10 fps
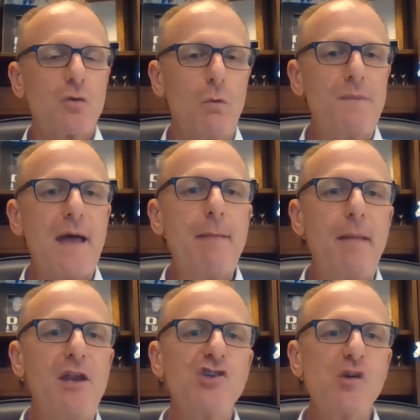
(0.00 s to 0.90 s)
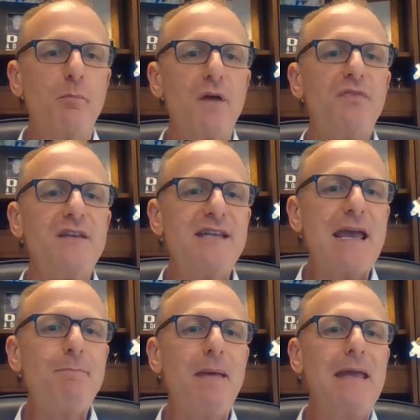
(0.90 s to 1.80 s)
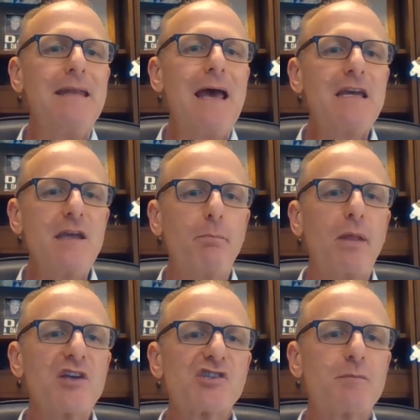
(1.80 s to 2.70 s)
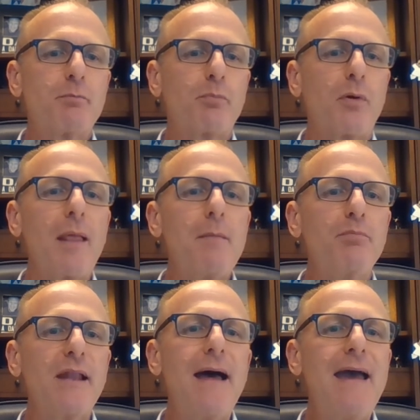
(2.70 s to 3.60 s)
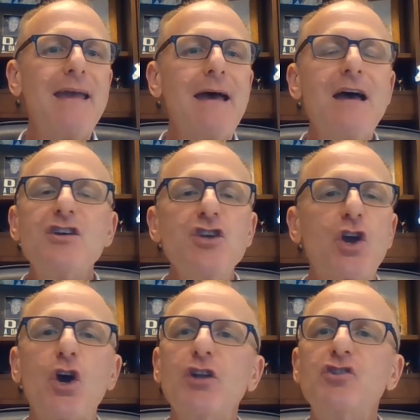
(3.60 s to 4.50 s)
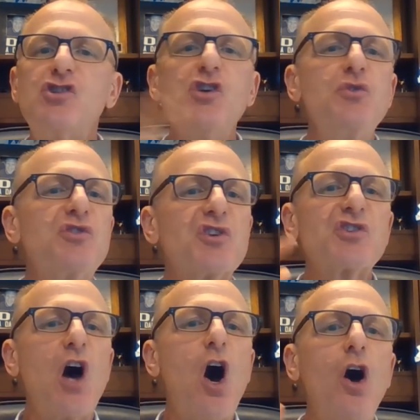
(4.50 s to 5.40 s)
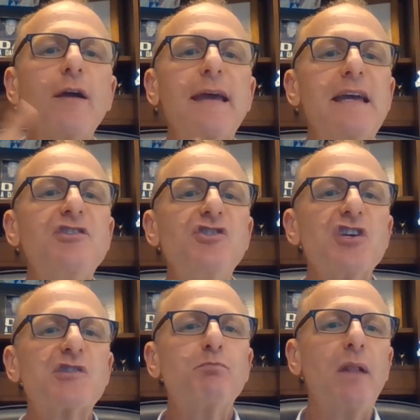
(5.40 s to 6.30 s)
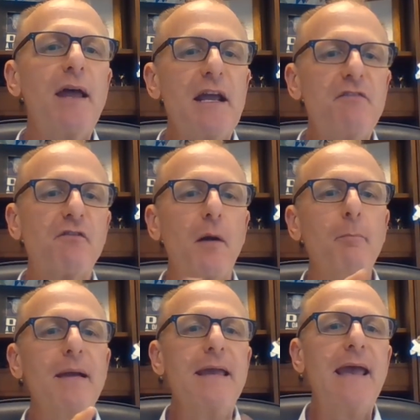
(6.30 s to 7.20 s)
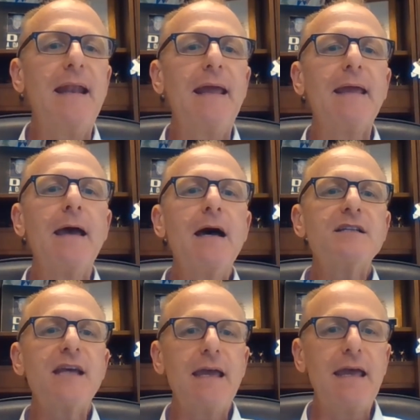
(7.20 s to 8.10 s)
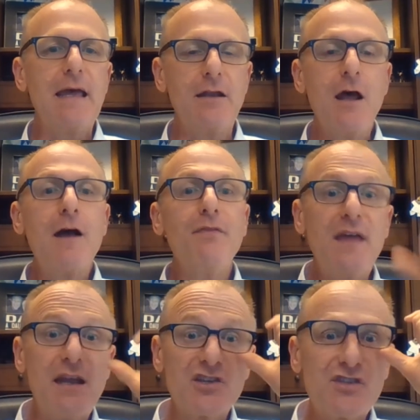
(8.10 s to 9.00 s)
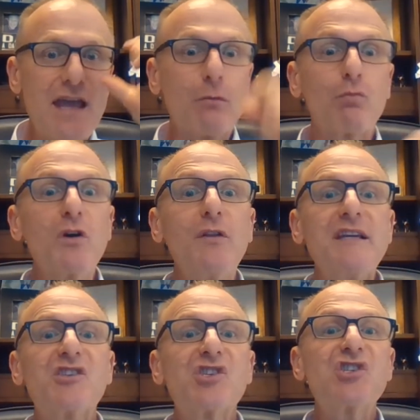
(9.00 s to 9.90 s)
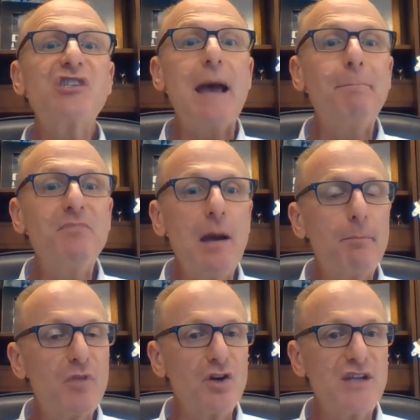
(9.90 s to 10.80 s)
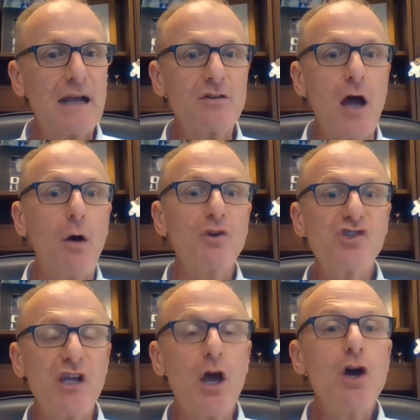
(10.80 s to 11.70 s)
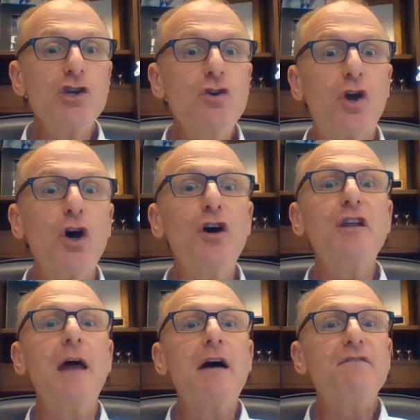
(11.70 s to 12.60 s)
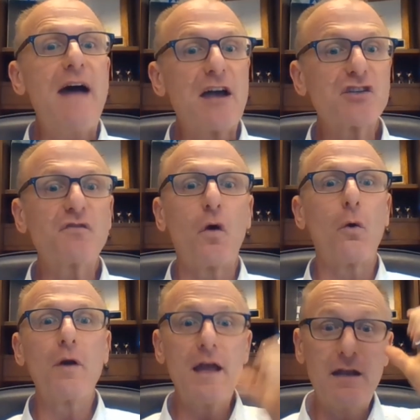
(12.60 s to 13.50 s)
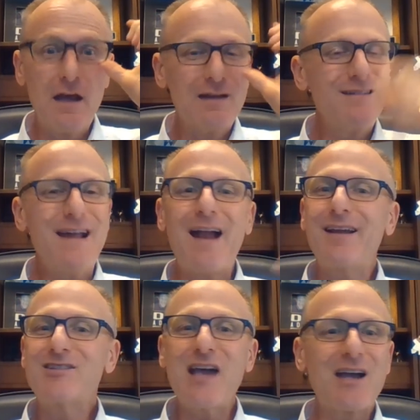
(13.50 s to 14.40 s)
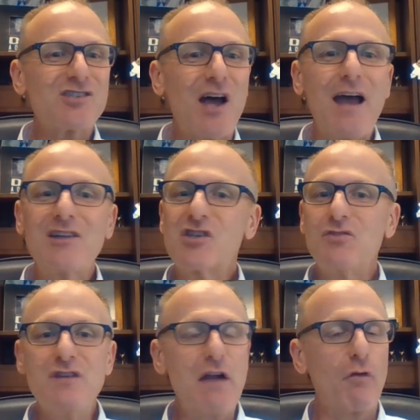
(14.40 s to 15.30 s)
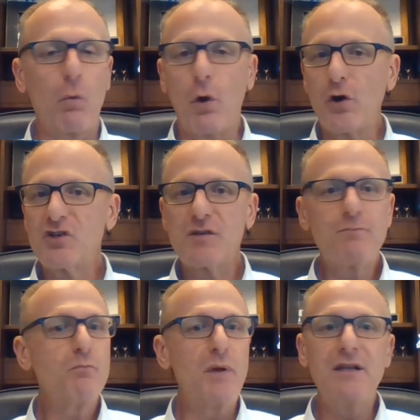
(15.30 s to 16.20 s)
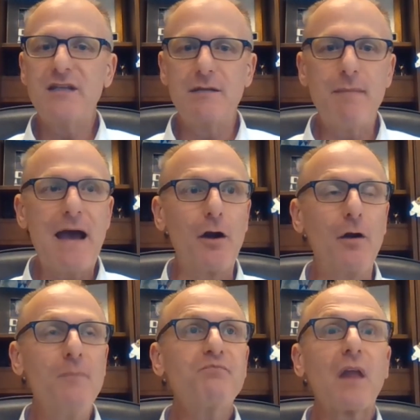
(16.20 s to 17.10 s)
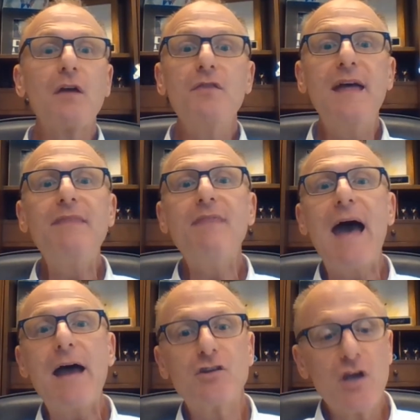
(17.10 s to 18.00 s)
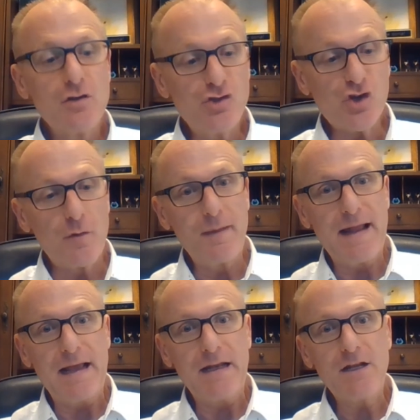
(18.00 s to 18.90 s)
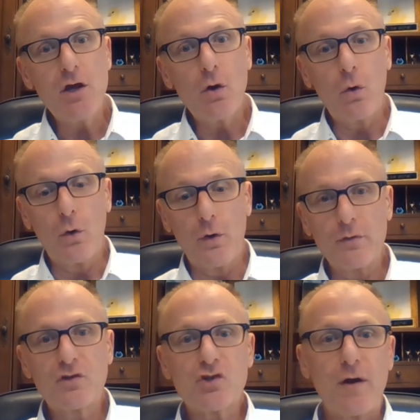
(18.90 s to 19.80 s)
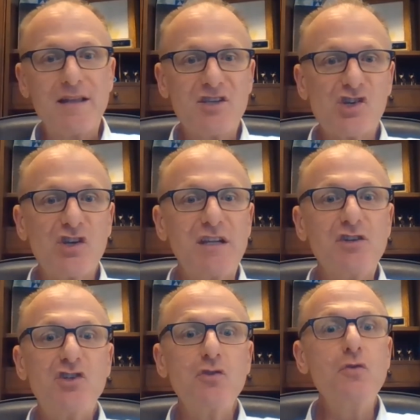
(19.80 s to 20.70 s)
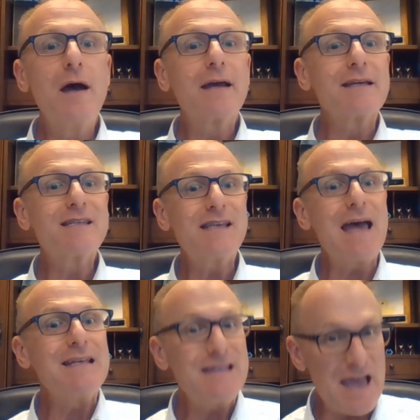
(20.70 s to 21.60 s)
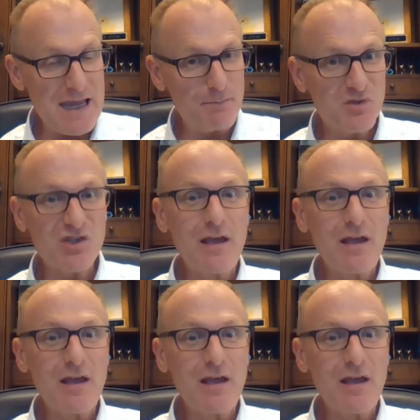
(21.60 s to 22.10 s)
What that meant is you put the tape in, you press play, you couldn't choose a song, it just played from beginning to end. Then as they really stepped up their technology, you could fast forward it. Not an exact science, never worked, but it didn't matter. Then that germinated or transitioned into cassette tapes.